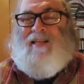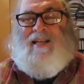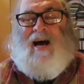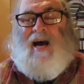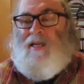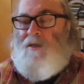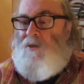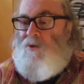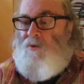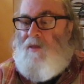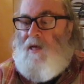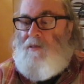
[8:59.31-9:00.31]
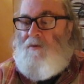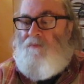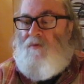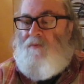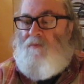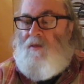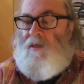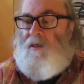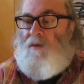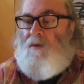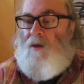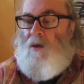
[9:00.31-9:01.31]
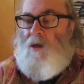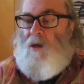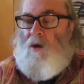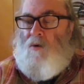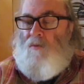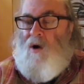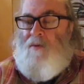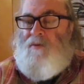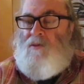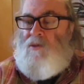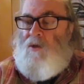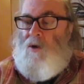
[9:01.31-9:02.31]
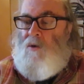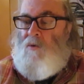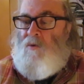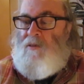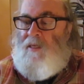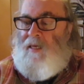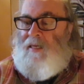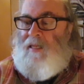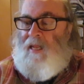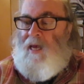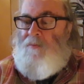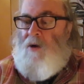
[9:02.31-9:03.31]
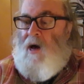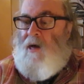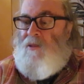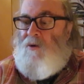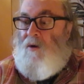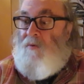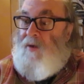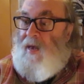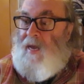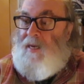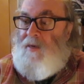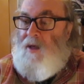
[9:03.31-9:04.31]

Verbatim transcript: he died in 2015. Robert Stone was the acclaimed author of eight